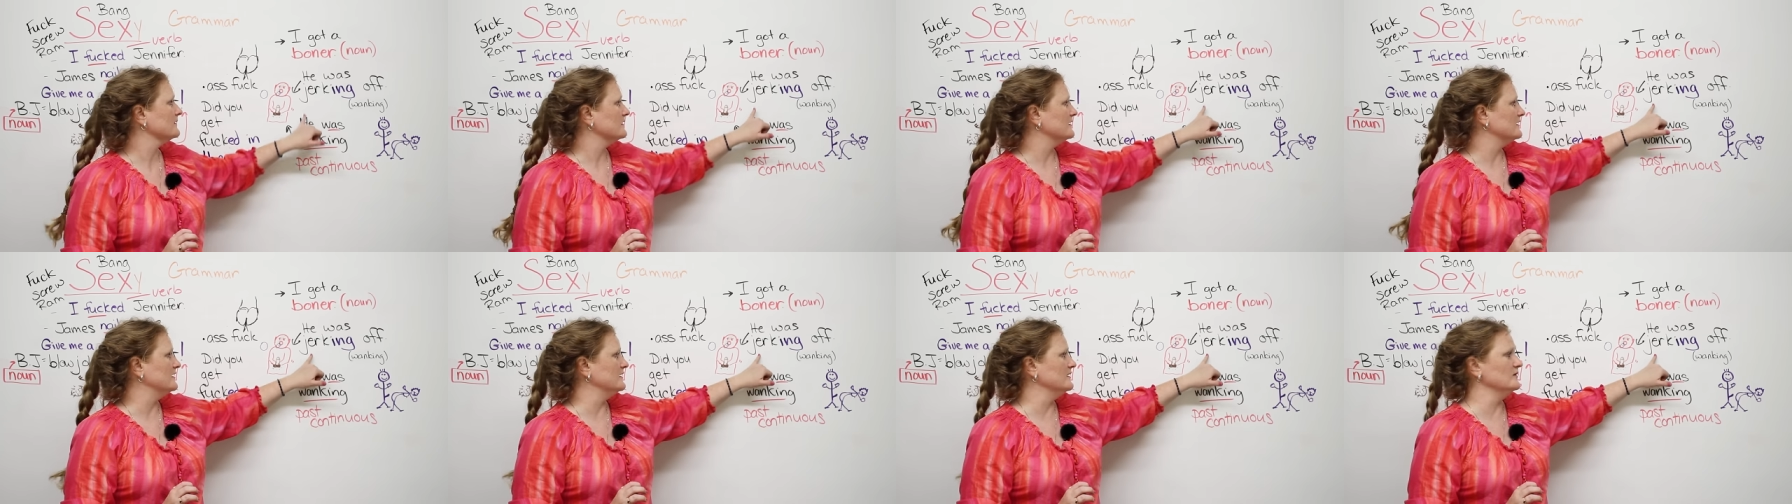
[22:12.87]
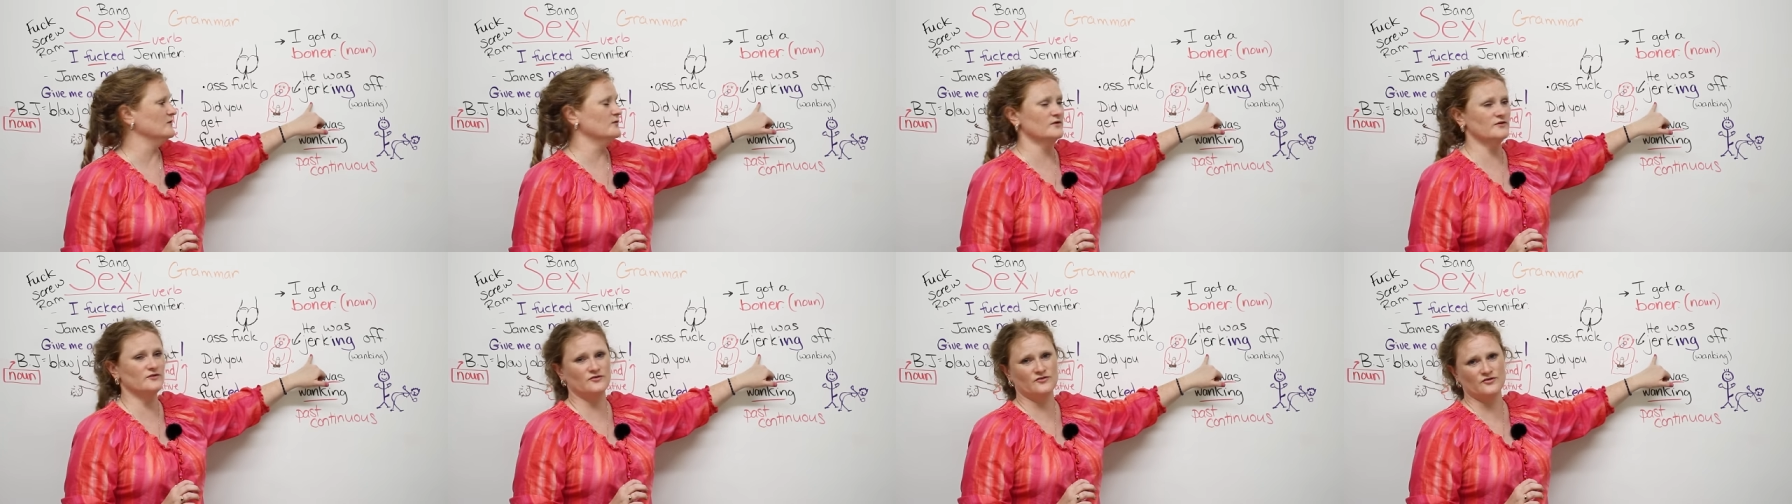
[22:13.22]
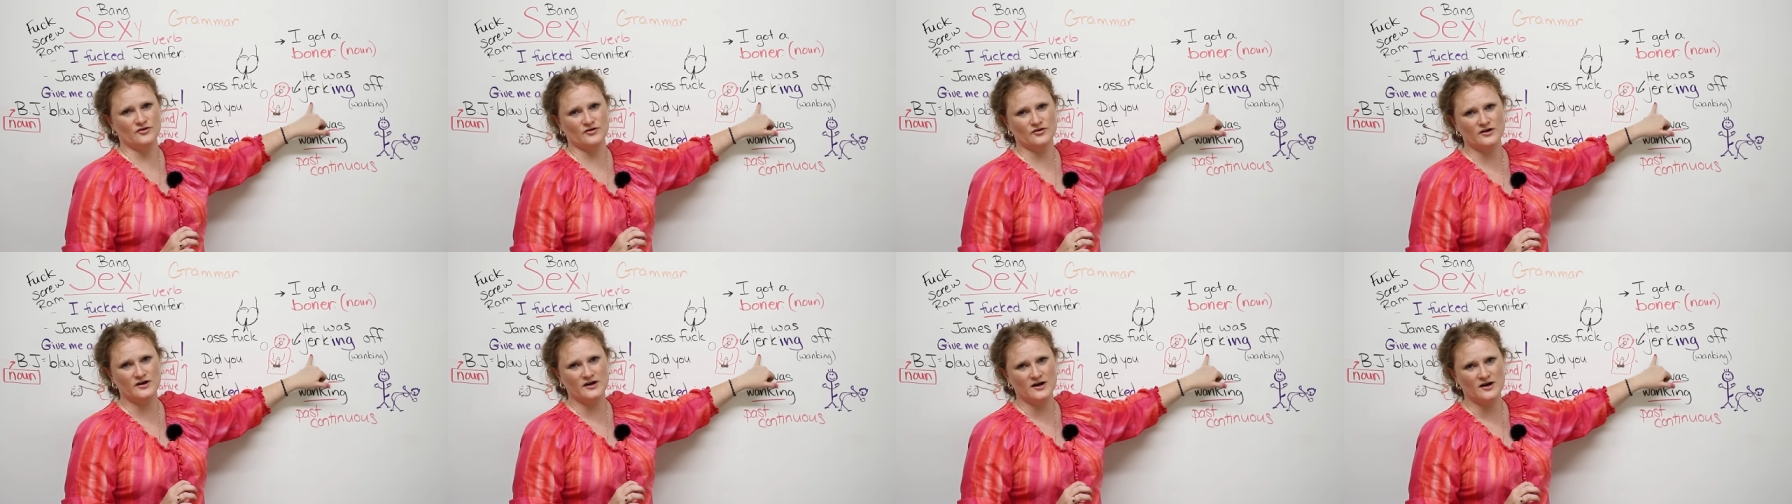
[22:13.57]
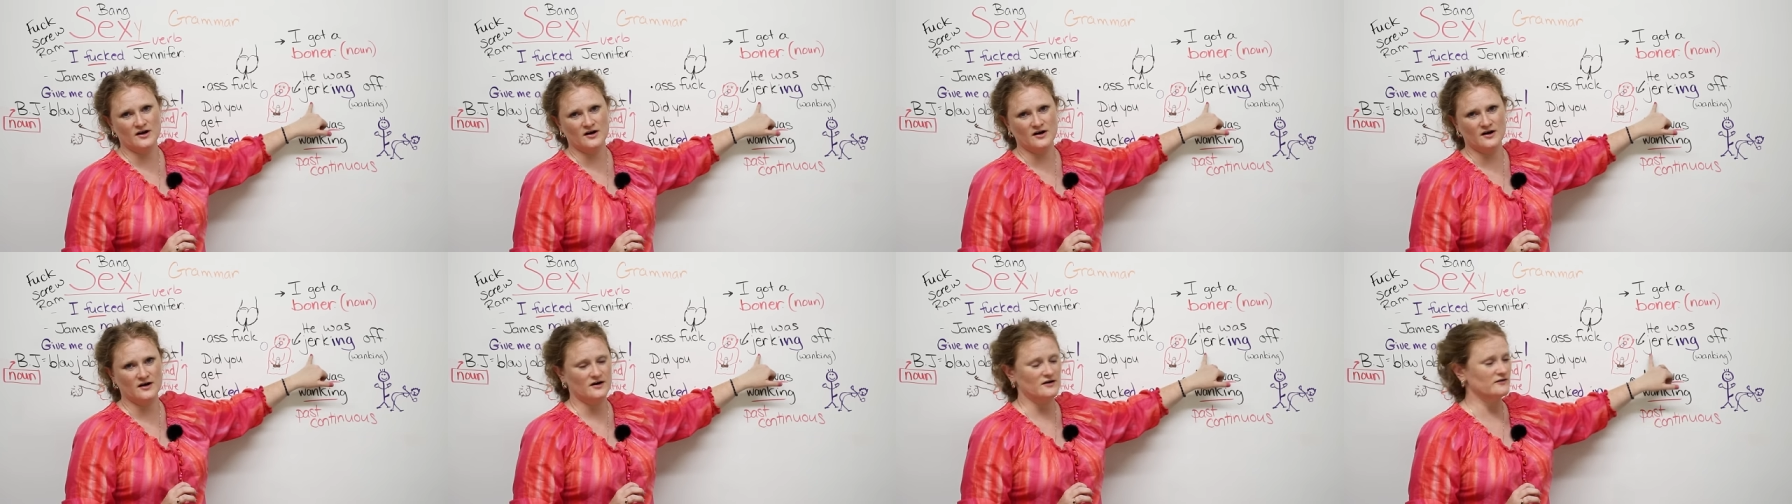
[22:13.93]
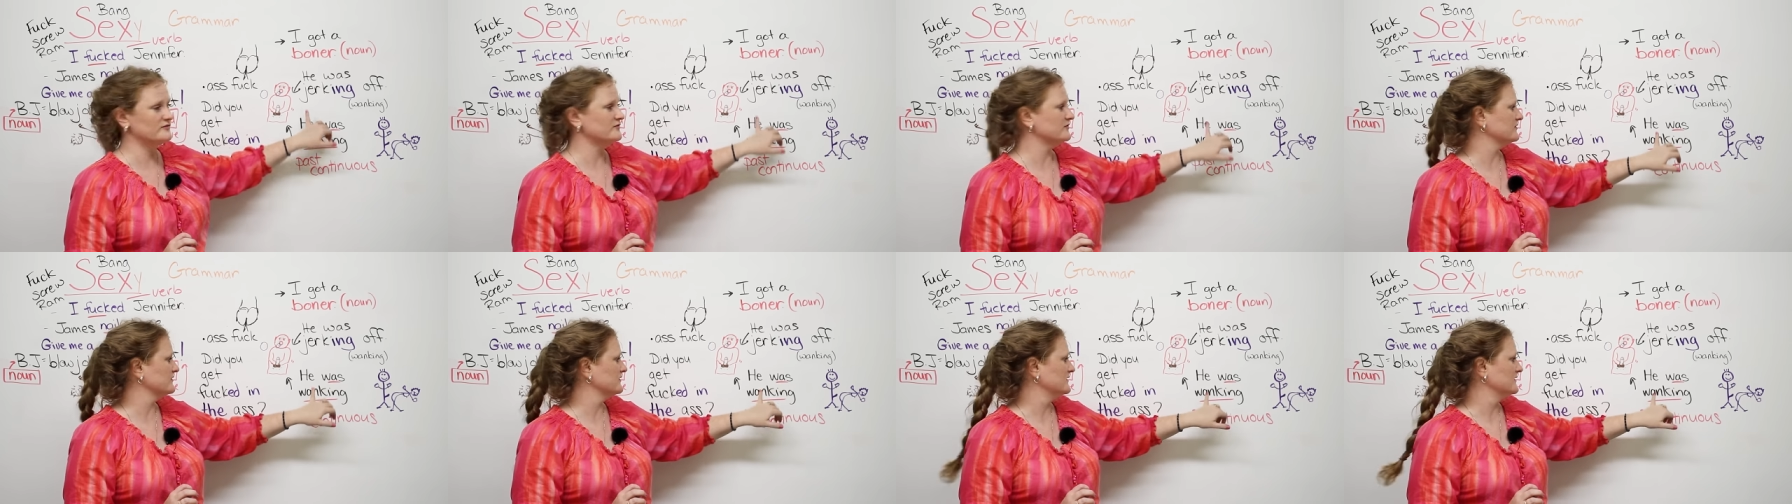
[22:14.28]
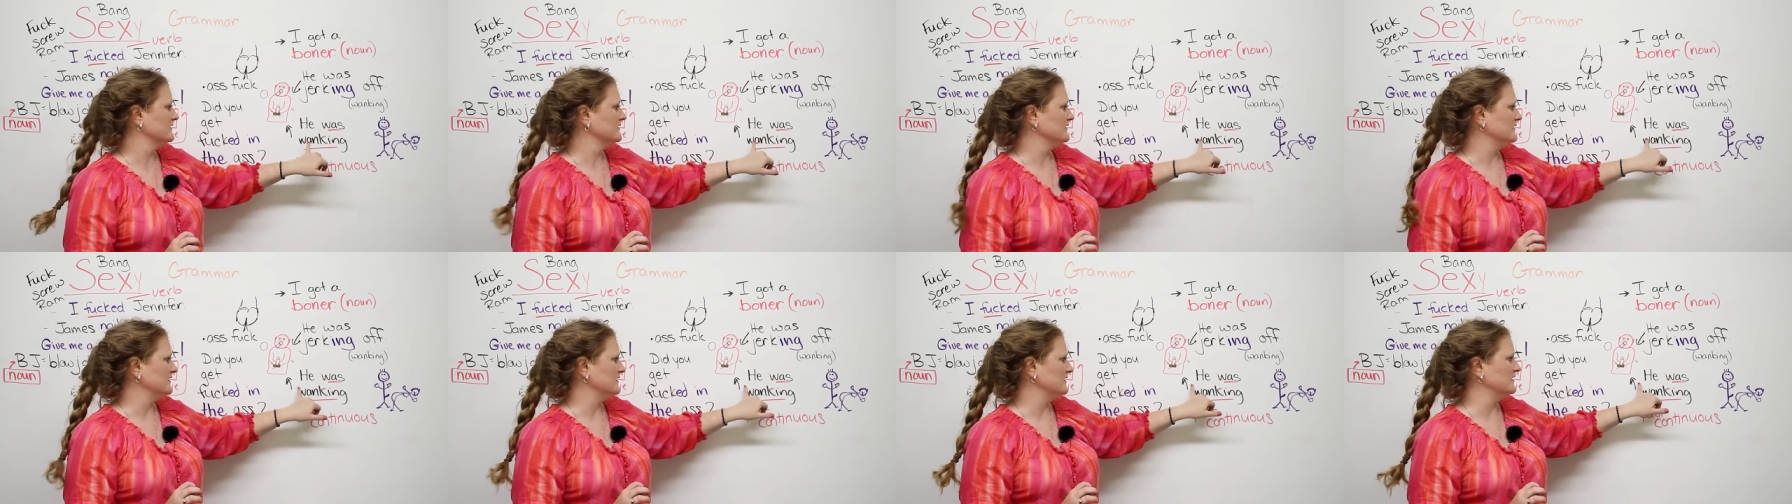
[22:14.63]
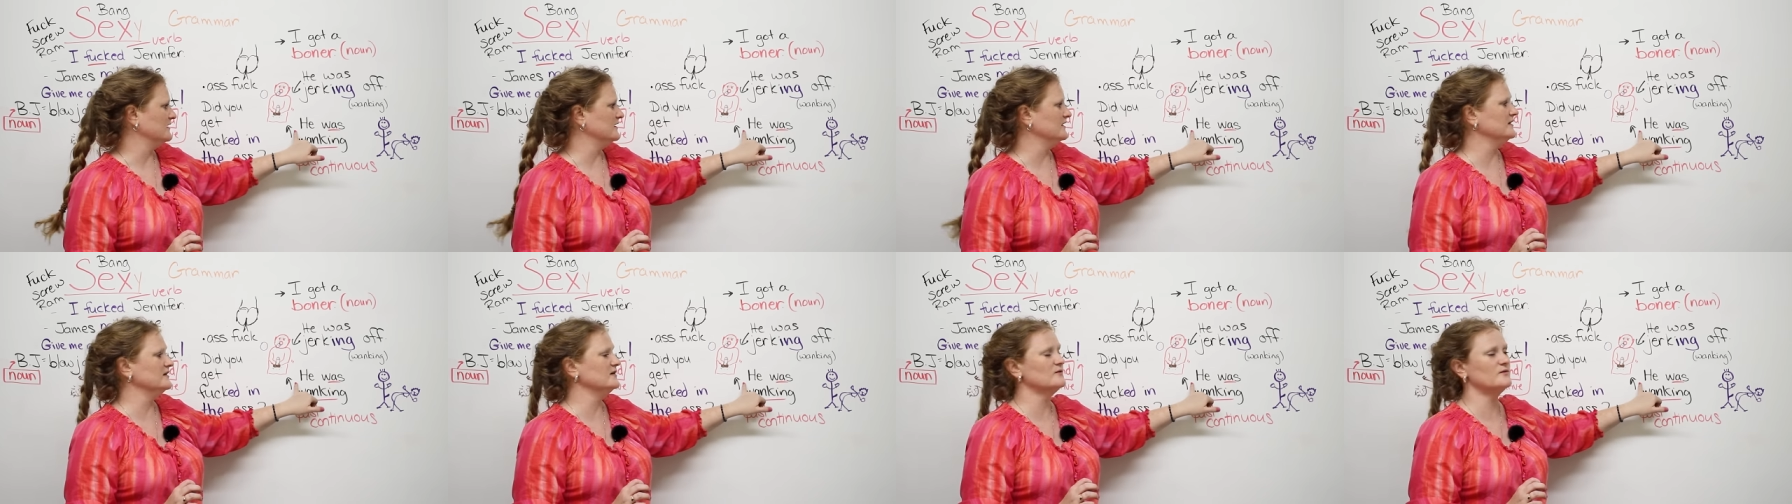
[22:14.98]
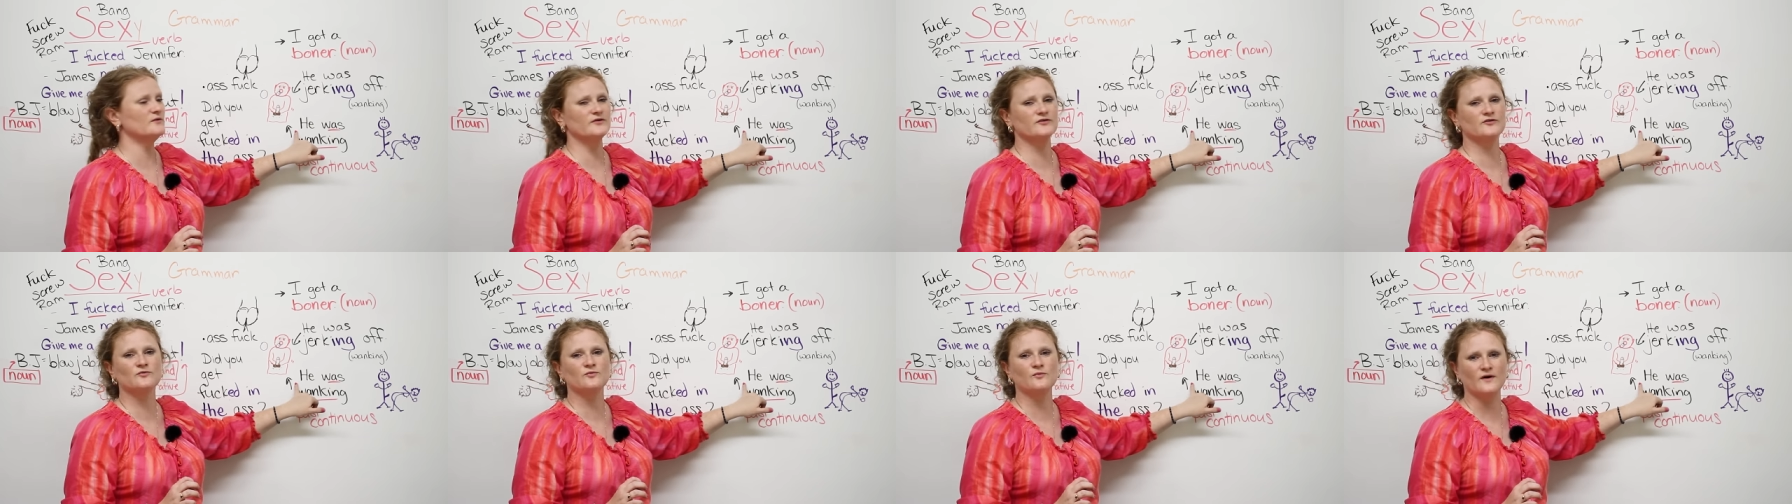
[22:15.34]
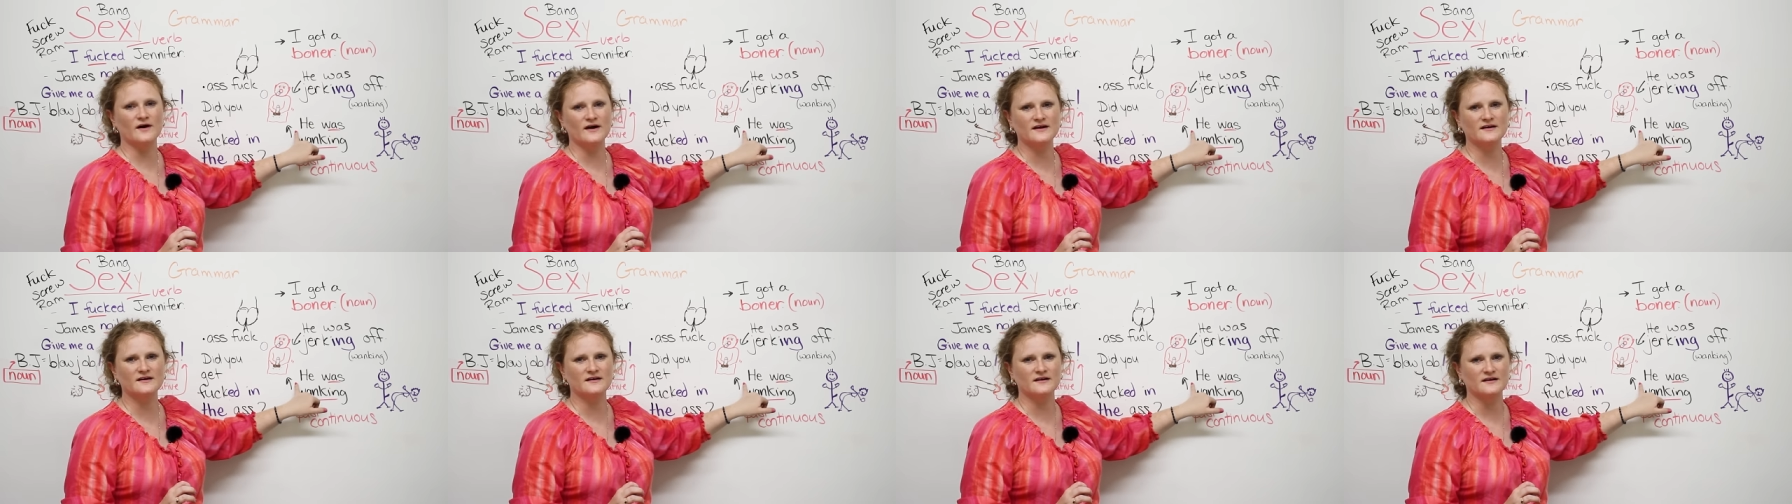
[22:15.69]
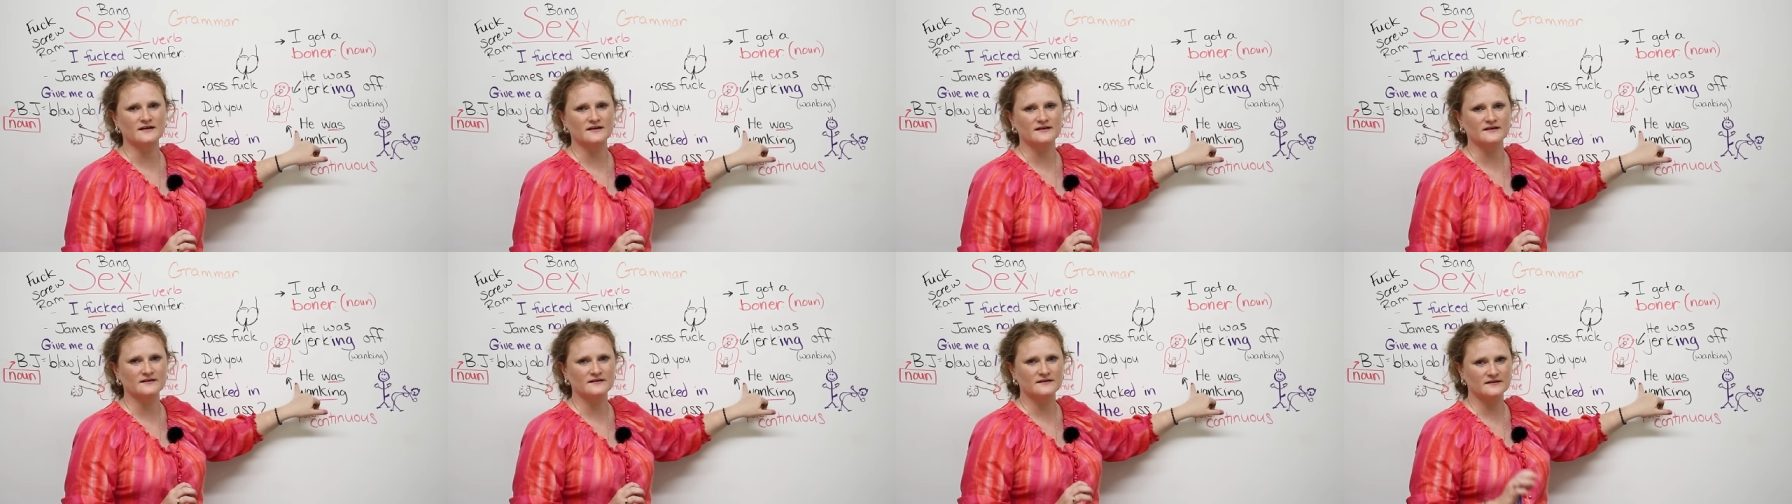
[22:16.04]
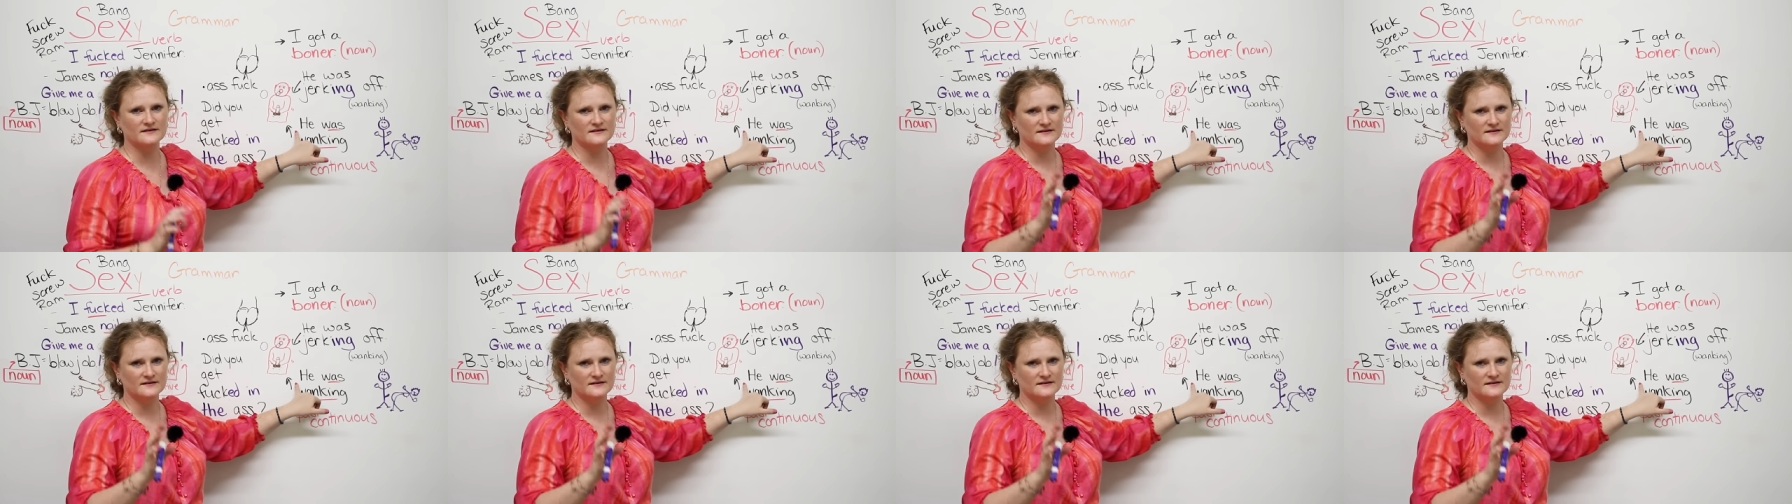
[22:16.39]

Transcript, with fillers: He was jerking off. He was wanking.